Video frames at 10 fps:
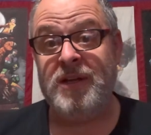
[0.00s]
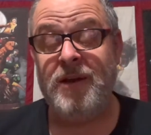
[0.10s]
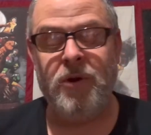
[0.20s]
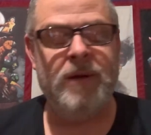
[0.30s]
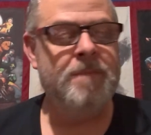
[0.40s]

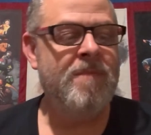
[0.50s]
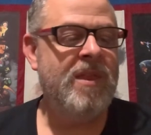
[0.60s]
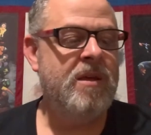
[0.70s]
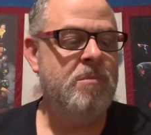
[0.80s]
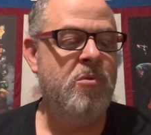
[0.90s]
Akira
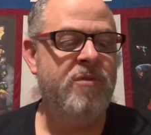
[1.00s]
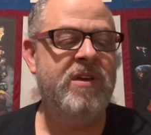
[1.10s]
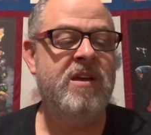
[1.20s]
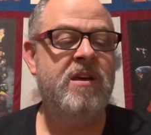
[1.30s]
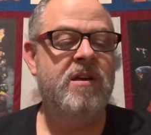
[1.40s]

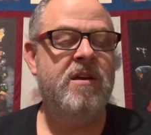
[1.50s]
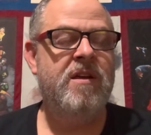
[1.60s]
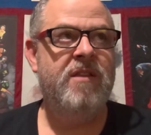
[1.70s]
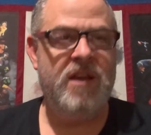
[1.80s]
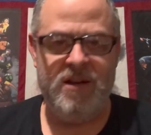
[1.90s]
movie,
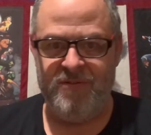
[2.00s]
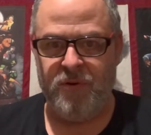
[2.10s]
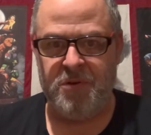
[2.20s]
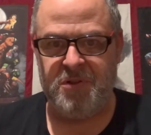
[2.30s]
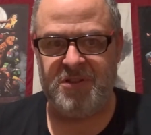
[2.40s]
The Hidden
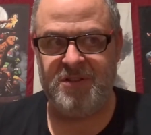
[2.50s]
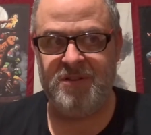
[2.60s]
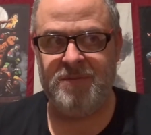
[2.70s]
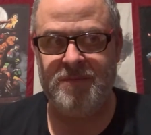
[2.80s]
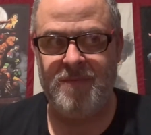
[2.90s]
Fortress.
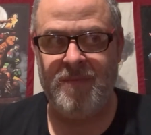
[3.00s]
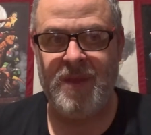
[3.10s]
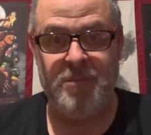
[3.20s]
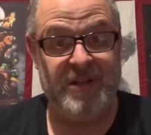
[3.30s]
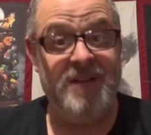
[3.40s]

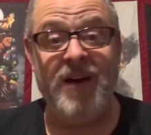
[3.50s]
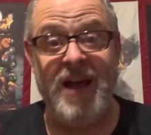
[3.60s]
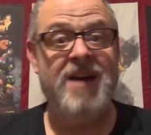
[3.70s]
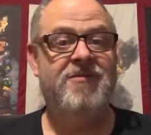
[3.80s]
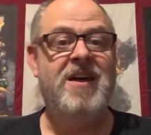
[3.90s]
I believe I
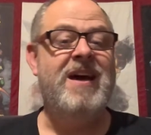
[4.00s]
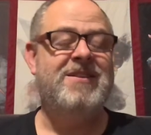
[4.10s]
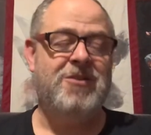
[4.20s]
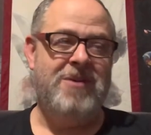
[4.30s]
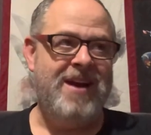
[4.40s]
have that
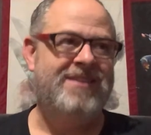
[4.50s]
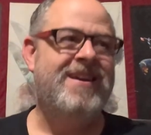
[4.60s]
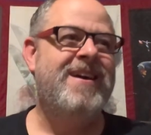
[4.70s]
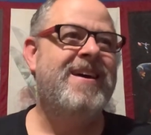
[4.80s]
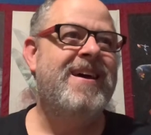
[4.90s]
correct.
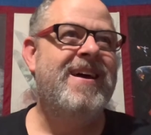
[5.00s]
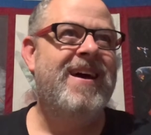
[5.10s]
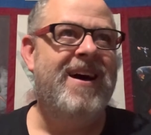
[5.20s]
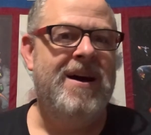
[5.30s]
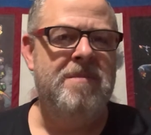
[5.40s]

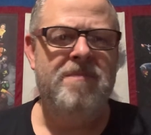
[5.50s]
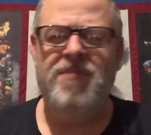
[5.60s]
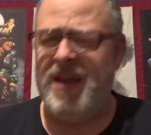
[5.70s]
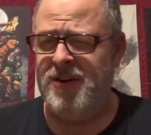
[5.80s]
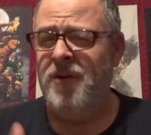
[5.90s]
I
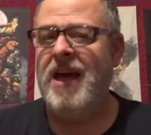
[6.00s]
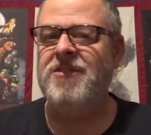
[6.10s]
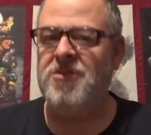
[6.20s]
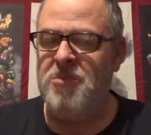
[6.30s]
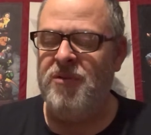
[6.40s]
know
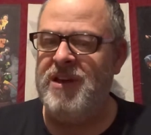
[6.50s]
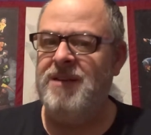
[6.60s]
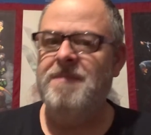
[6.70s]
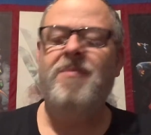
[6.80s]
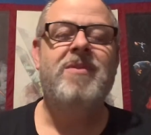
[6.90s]
that's the
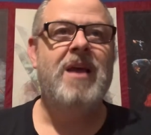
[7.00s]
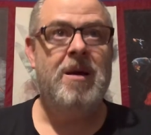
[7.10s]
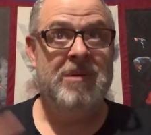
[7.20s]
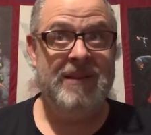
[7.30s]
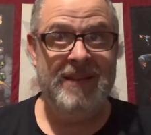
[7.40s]
movie. I
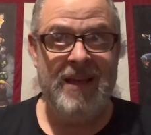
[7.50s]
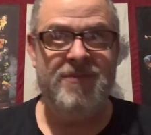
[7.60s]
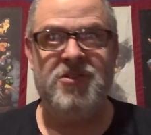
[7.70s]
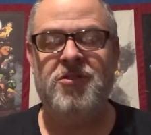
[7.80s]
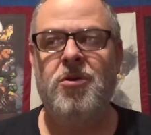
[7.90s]
believe
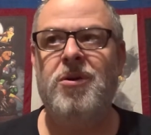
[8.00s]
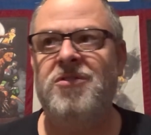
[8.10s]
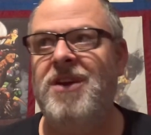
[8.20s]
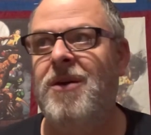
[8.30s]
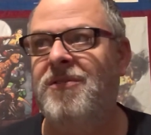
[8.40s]
it's a
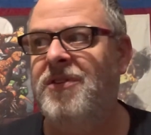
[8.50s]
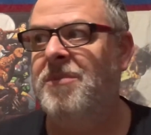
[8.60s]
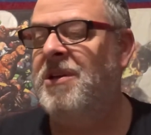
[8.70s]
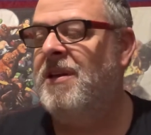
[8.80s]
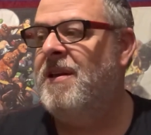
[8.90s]
Kurosawa film.